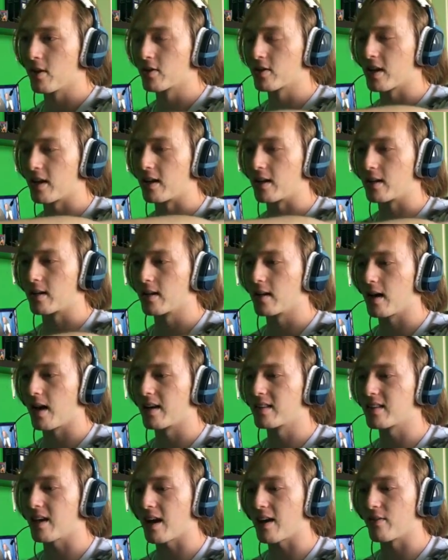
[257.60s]
Okay,
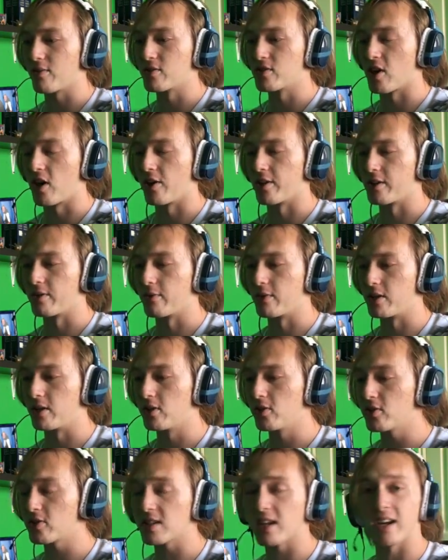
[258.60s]
I thought it was Hollywood. It
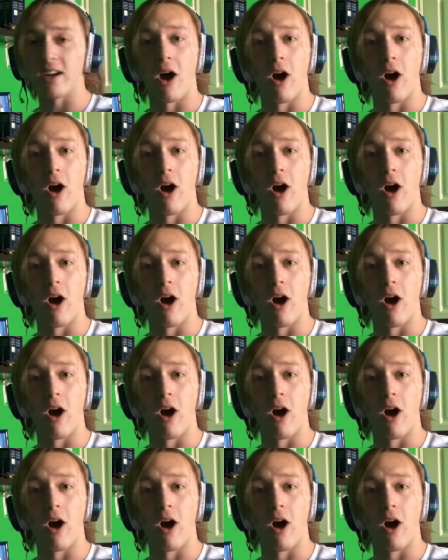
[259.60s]
looks like